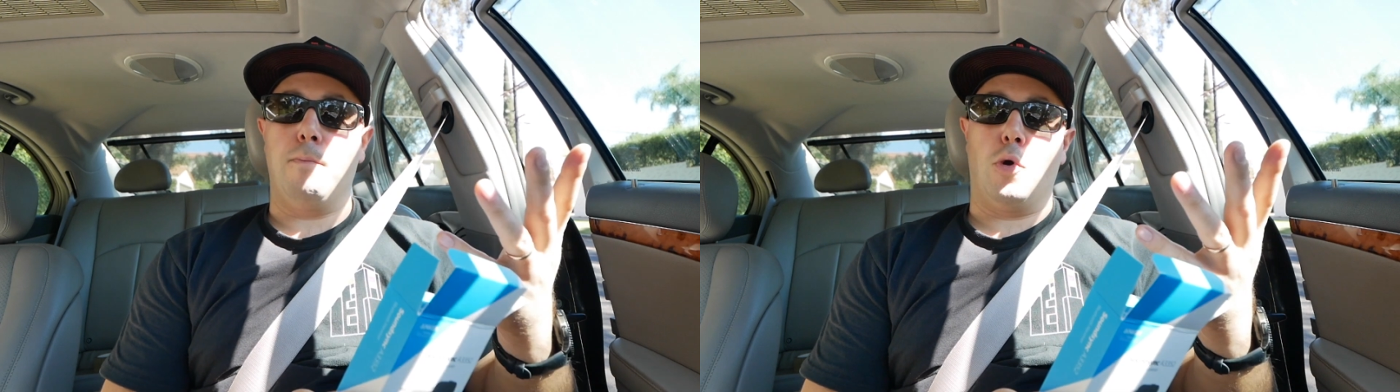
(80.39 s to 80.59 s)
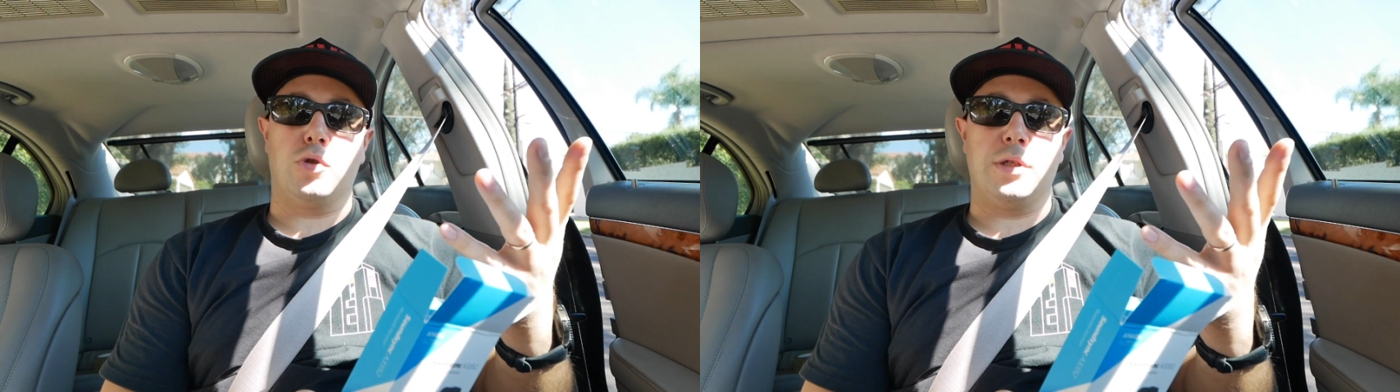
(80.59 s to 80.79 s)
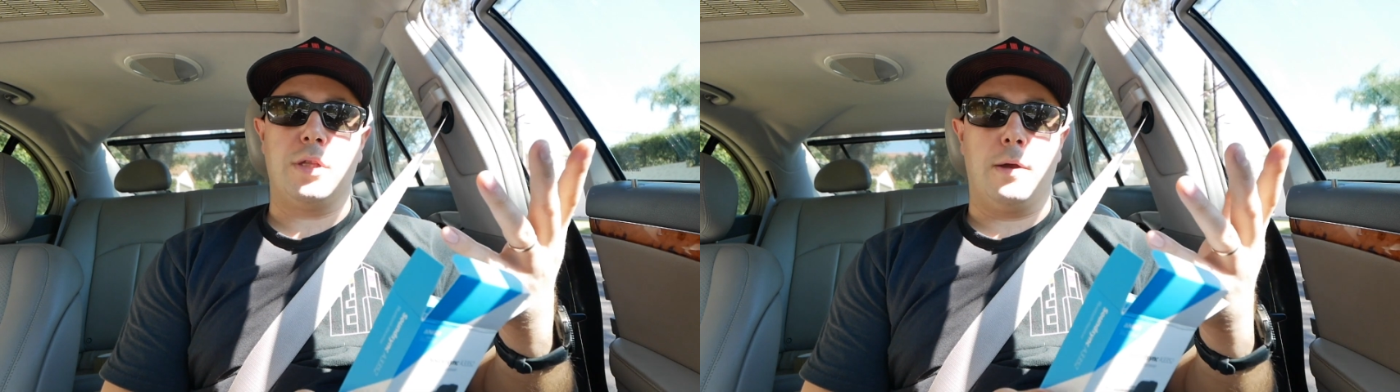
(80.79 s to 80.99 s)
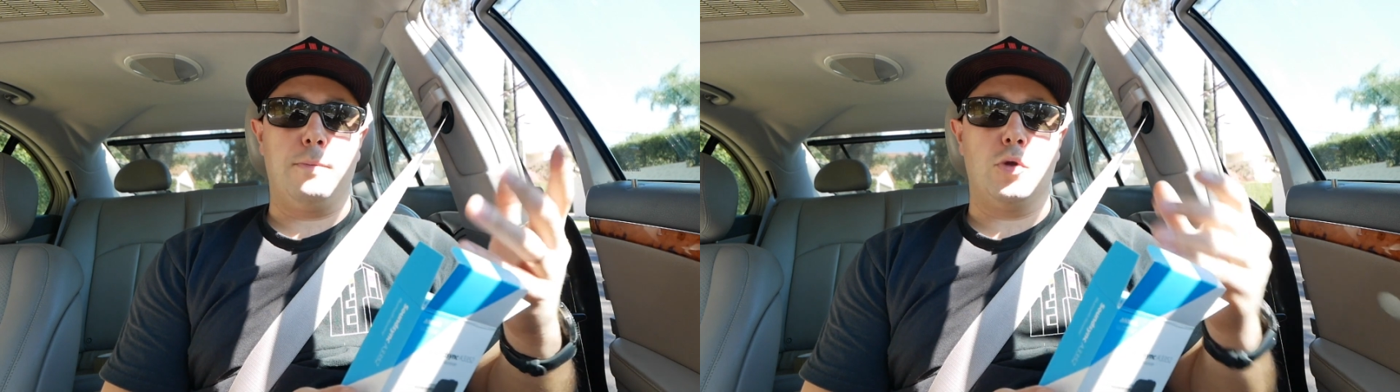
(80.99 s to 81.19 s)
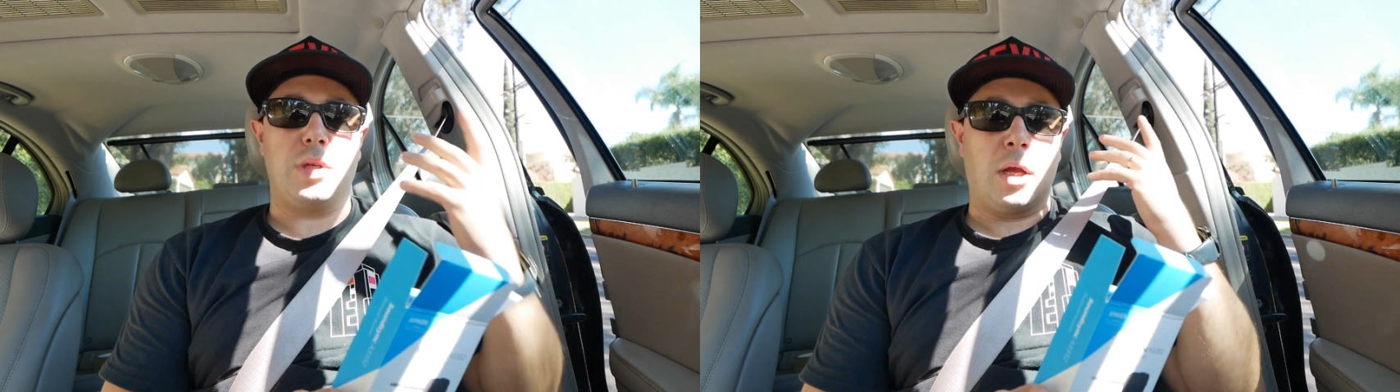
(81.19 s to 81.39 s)
pauses their
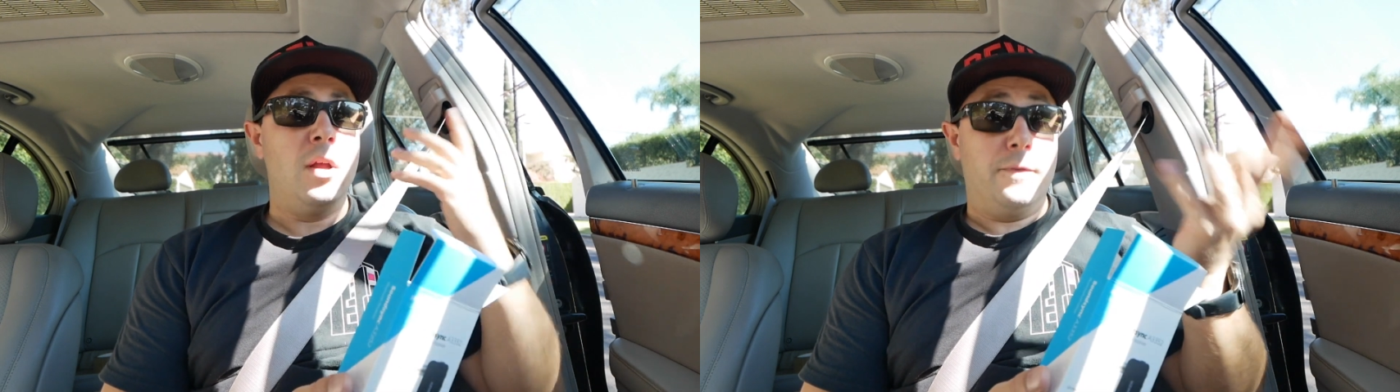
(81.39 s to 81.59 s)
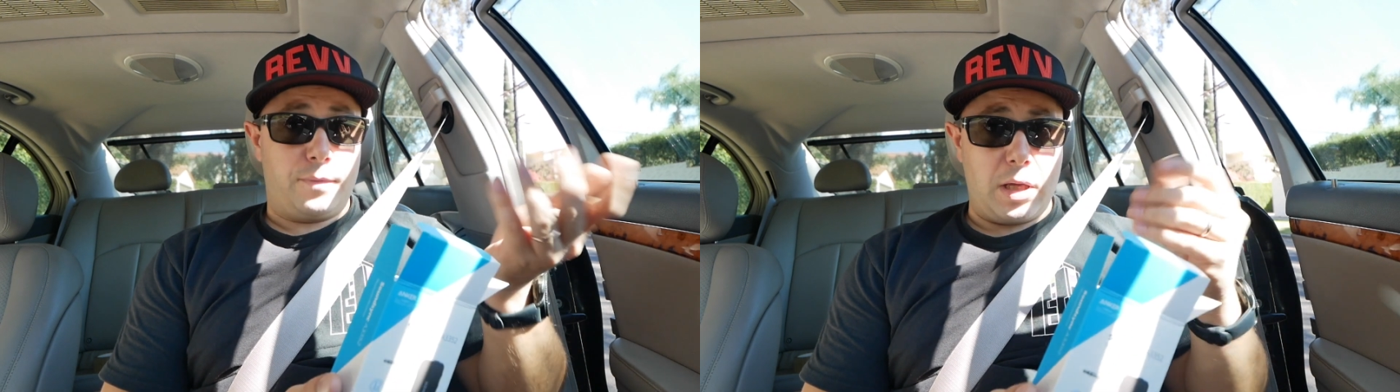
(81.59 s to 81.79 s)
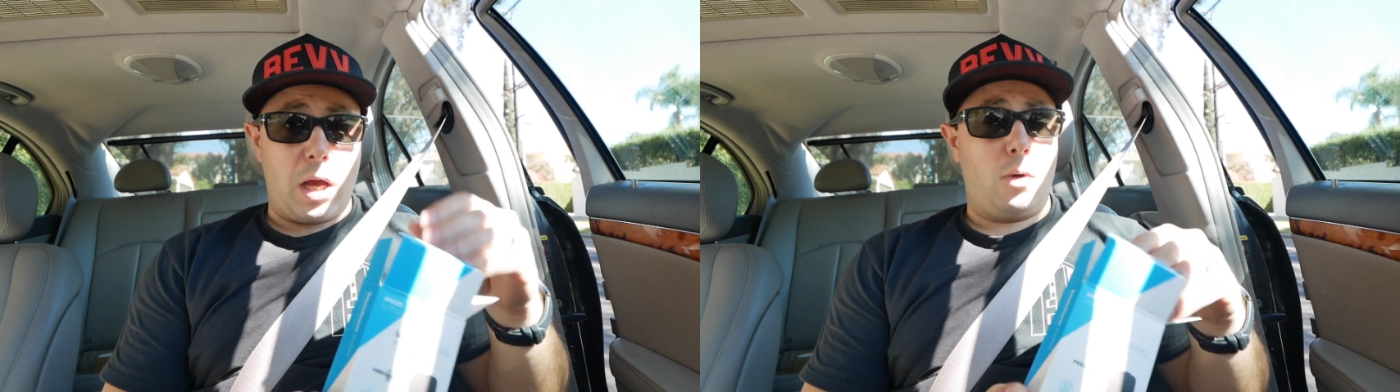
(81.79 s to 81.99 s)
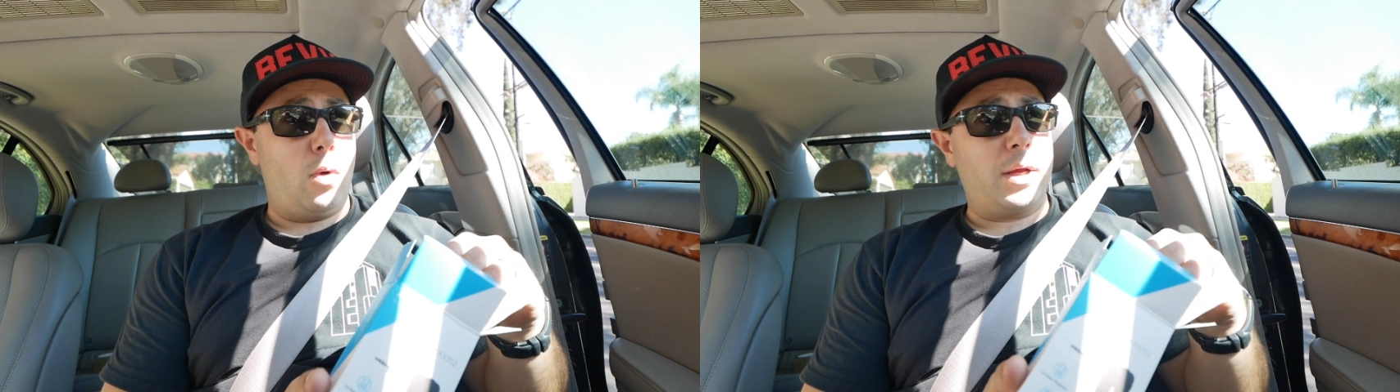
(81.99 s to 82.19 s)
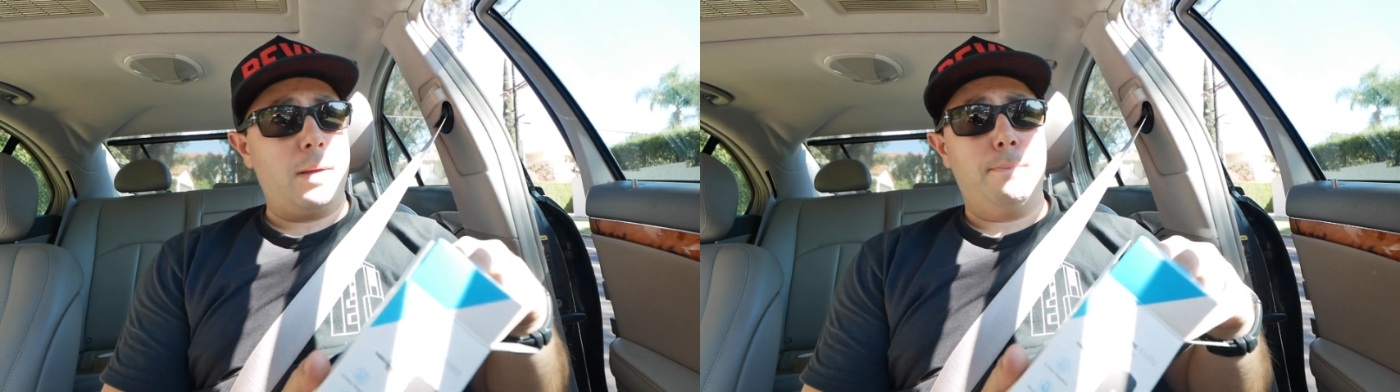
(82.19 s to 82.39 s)
music, the other
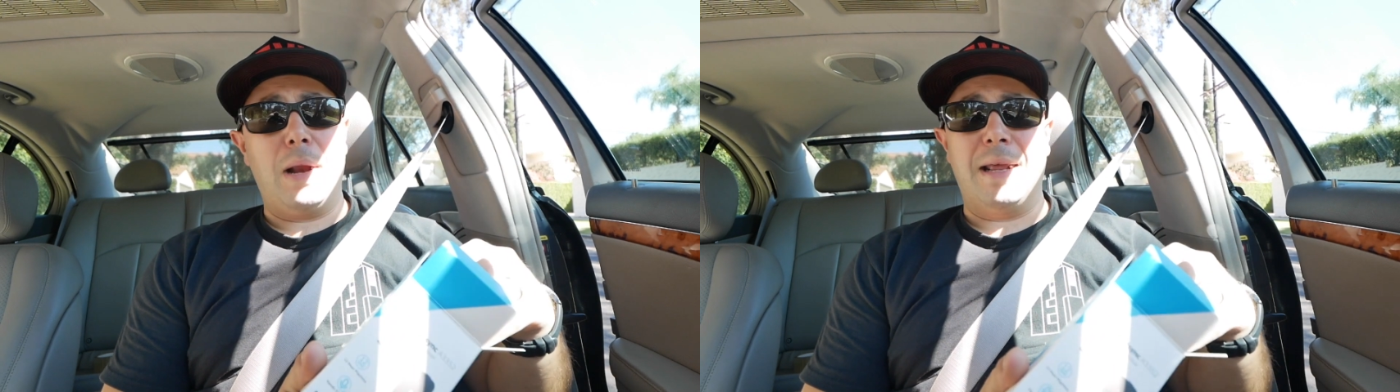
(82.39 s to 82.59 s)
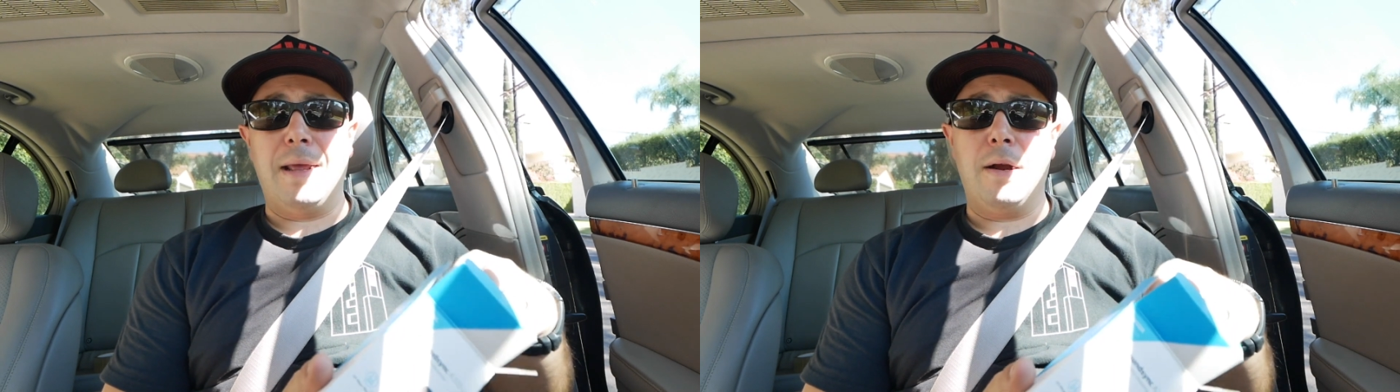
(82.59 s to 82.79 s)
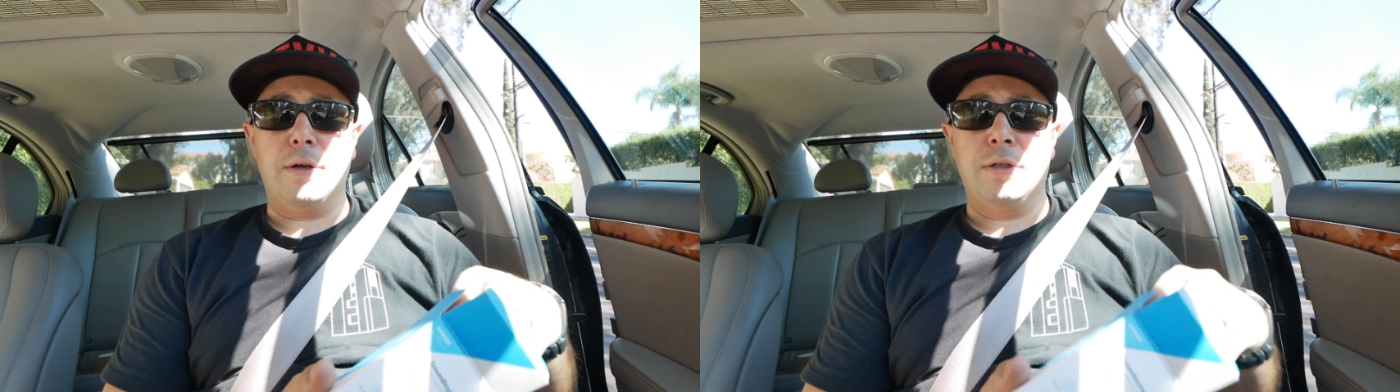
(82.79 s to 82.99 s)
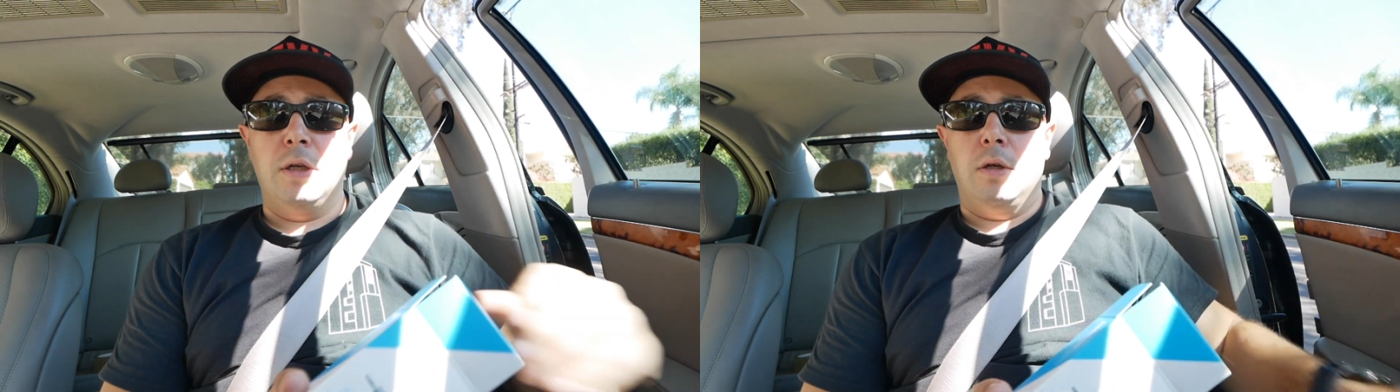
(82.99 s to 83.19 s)
one can play theirs.